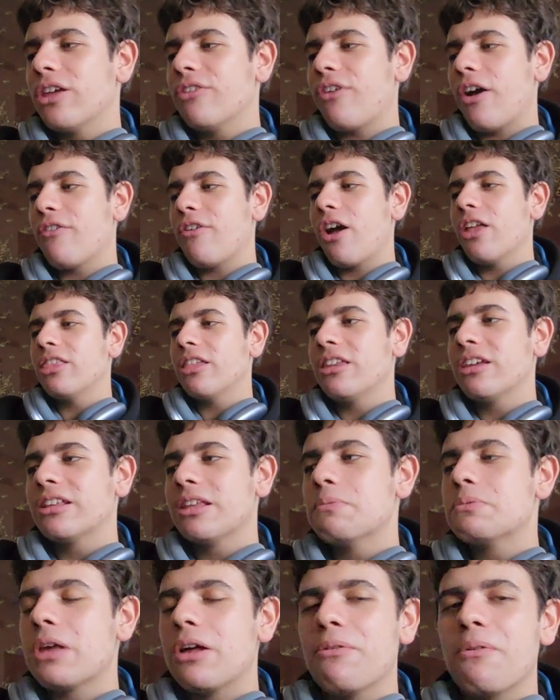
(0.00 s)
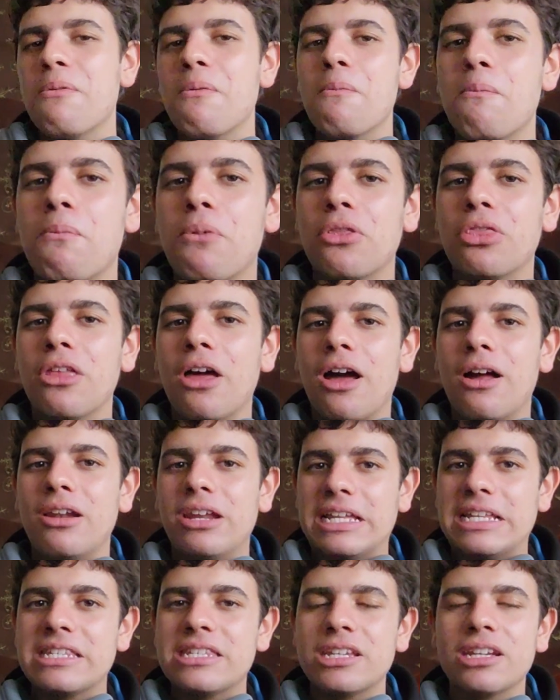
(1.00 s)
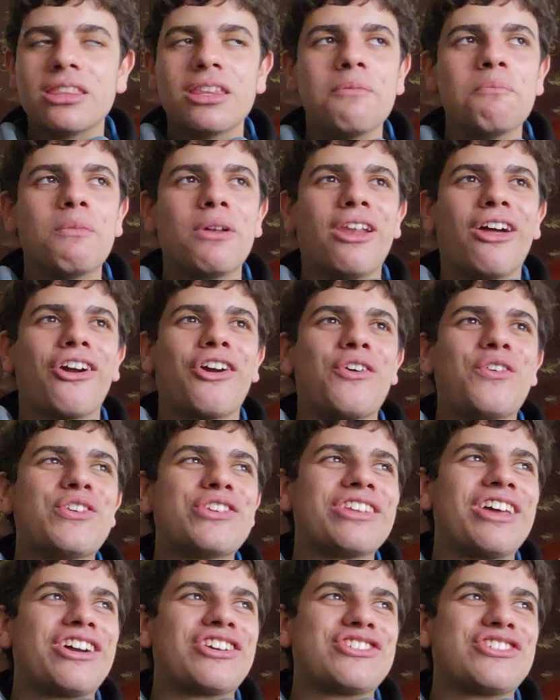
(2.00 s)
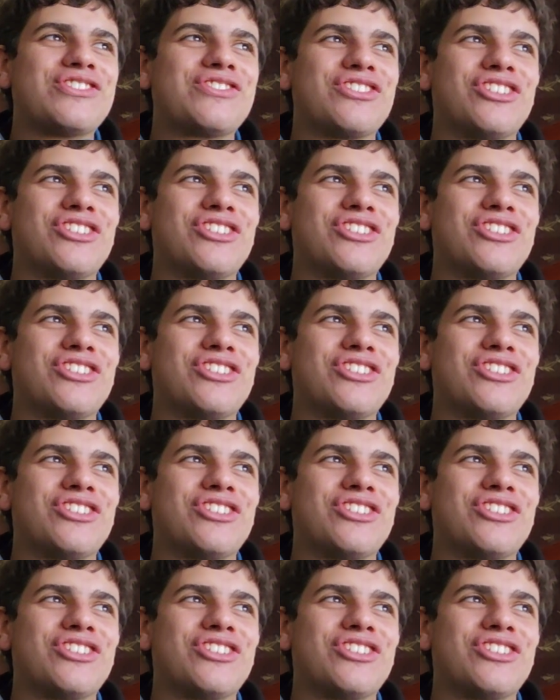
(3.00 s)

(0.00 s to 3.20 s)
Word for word: If I find any clips, I'll put that instead. But like it was actually